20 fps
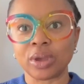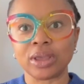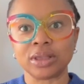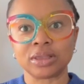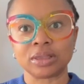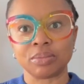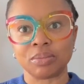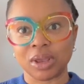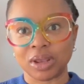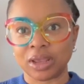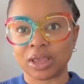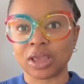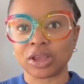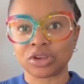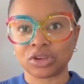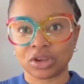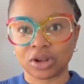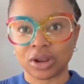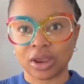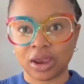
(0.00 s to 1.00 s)
is
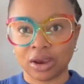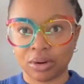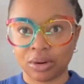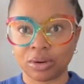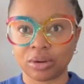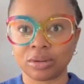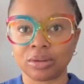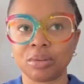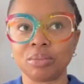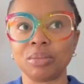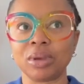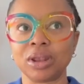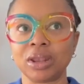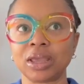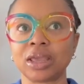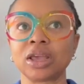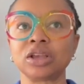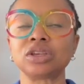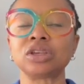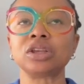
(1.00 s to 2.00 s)
medication error.
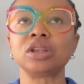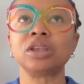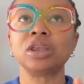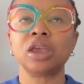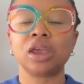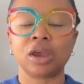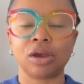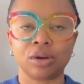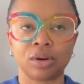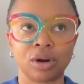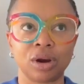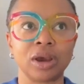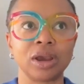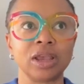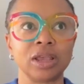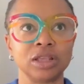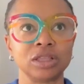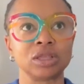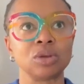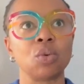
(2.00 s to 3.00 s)
Medication error
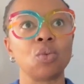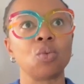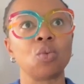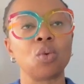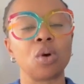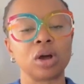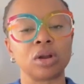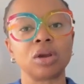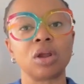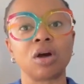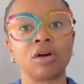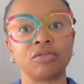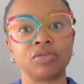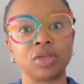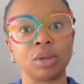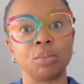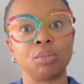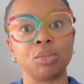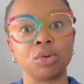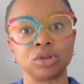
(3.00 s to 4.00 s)
is one of
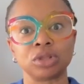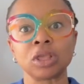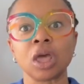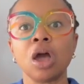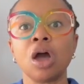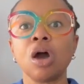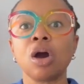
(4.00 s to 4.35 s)
the most